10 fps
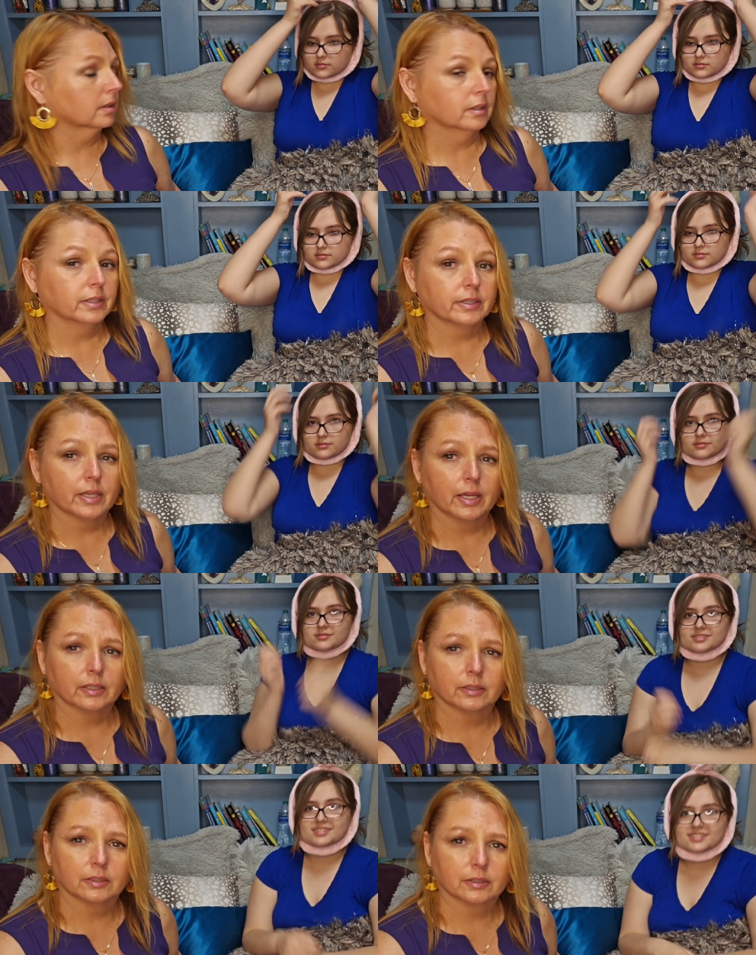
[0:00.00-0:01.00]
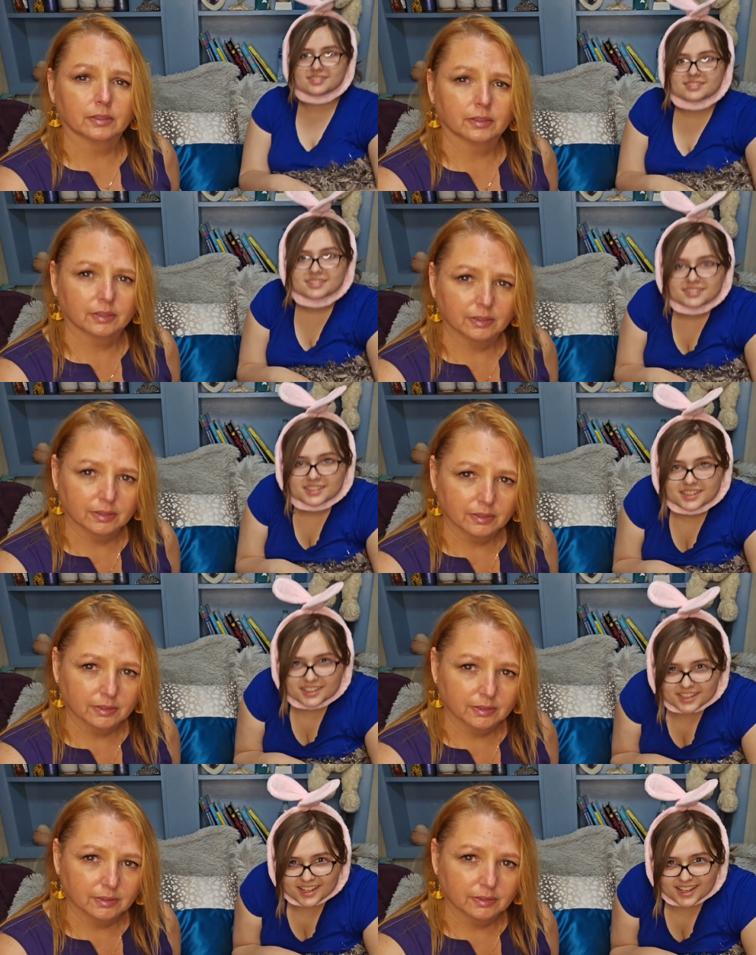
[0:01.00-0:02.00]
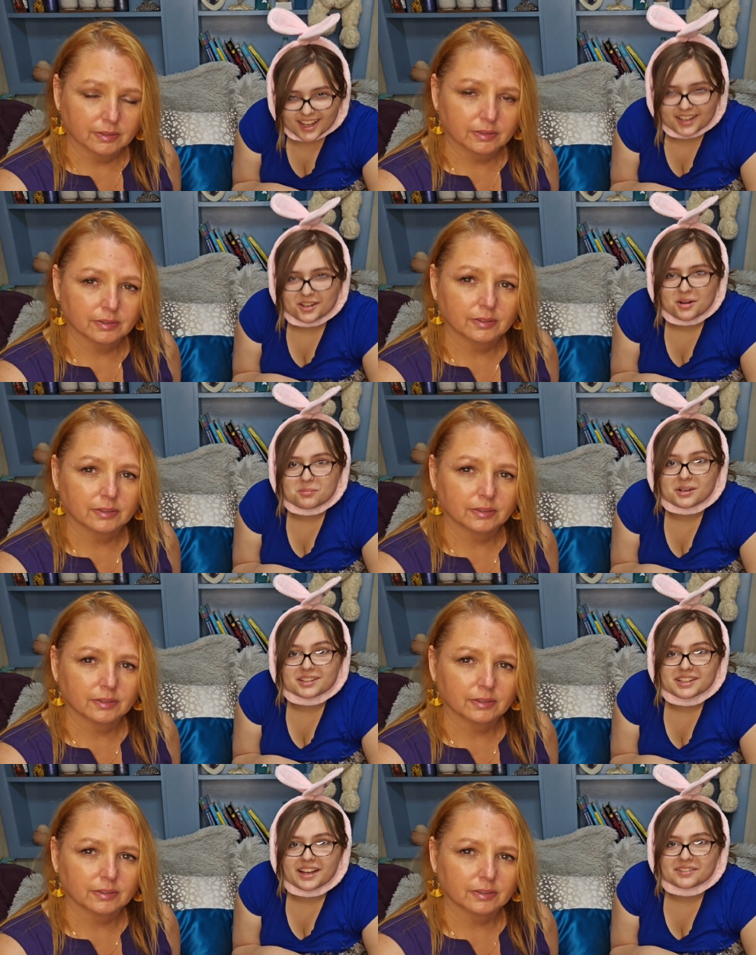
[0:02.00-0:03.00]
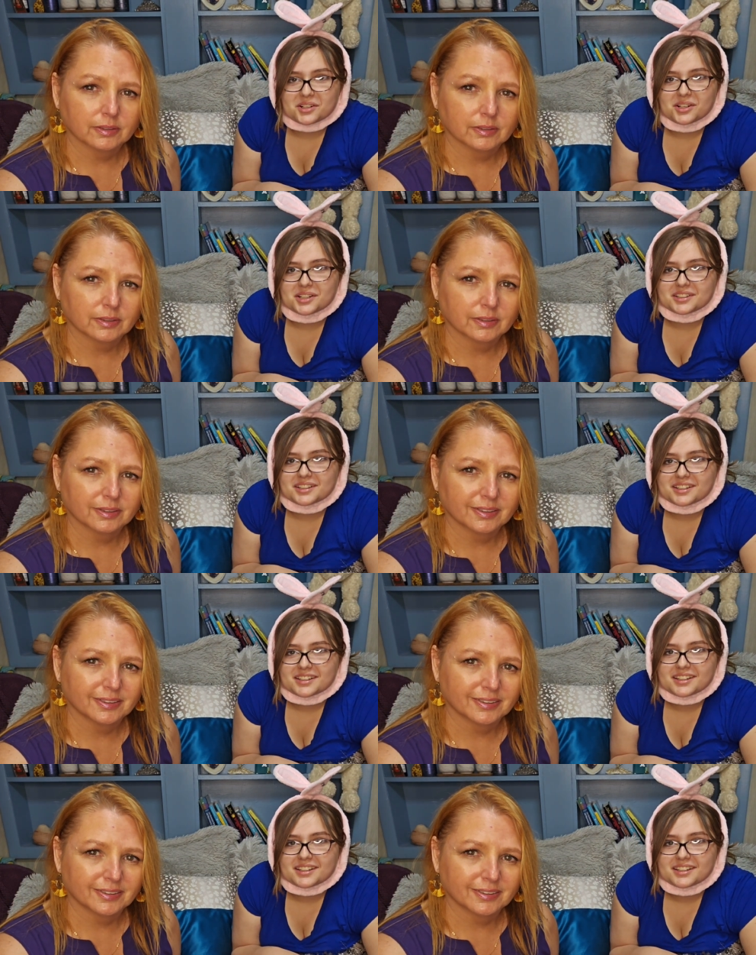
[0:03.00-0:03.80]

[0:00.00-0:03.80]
Speaker 1: Look at that.
Speaker 2: I know I'm wearing that wrong.